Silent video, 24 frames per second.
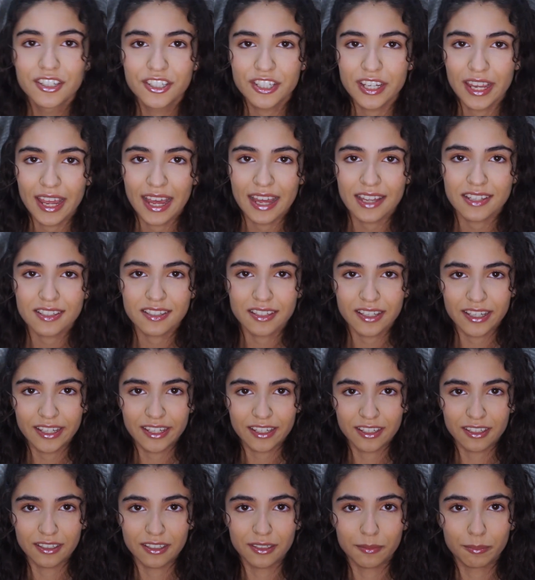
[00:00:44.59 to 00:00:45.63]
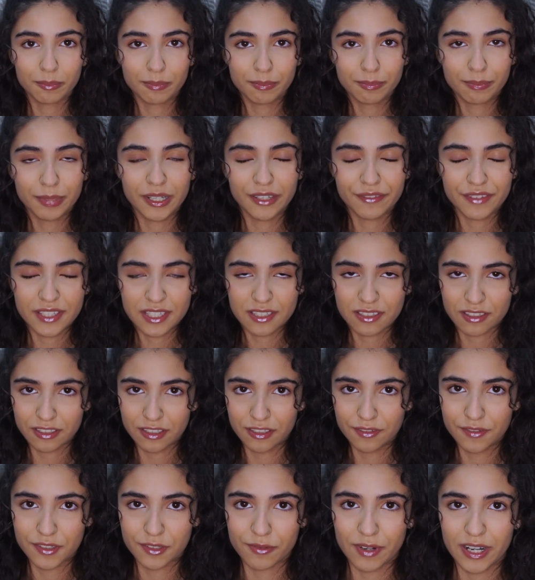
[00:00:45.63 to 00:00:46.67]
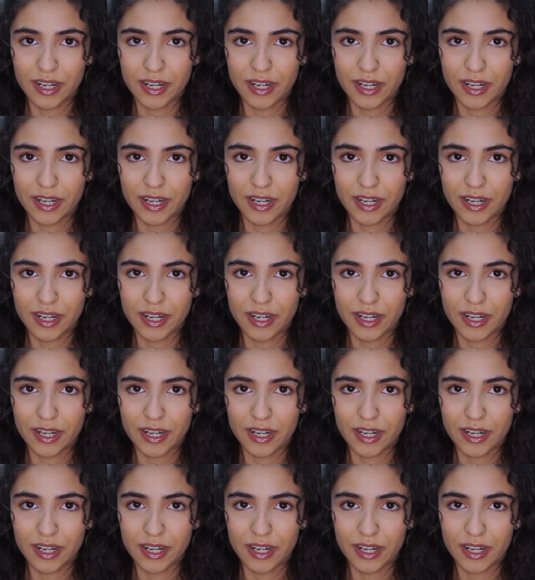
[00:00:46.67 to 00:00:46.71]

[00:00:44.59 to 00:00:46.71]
she has like puffy sleeves,